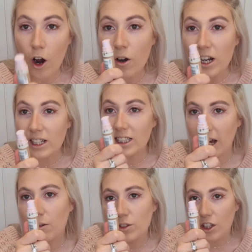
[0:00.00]
only
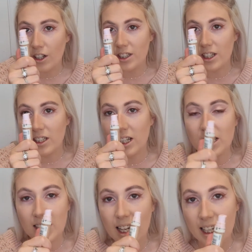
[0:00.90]
downside to this
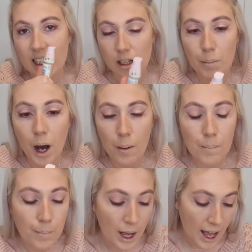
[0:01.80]
is that it is a
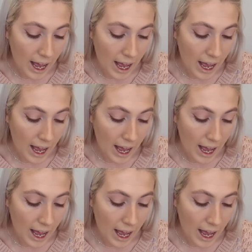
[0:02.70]
pump,